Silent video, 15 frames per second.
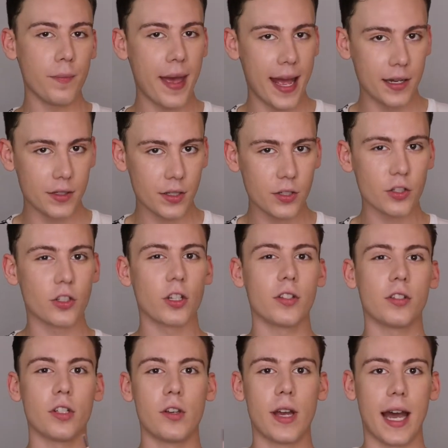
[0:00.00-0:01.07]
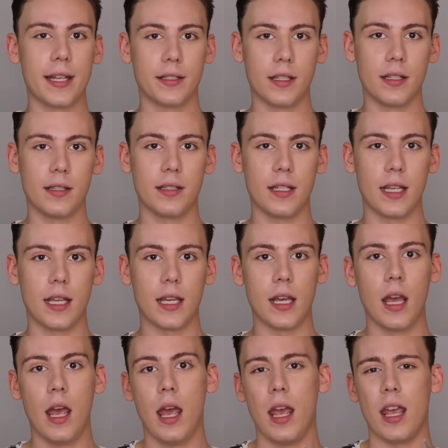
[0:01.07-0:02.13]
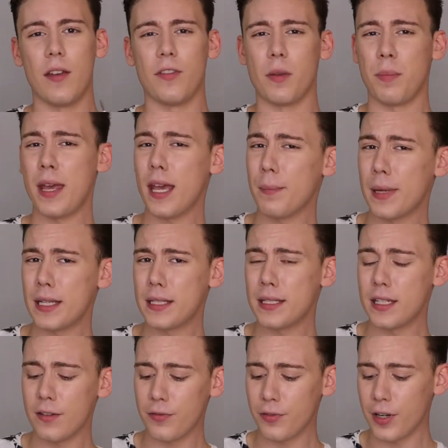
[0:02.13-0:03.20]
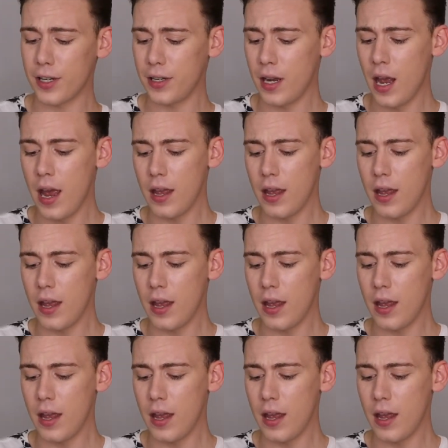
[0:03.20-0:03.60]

pencils just so you guys can see if the pigment's different.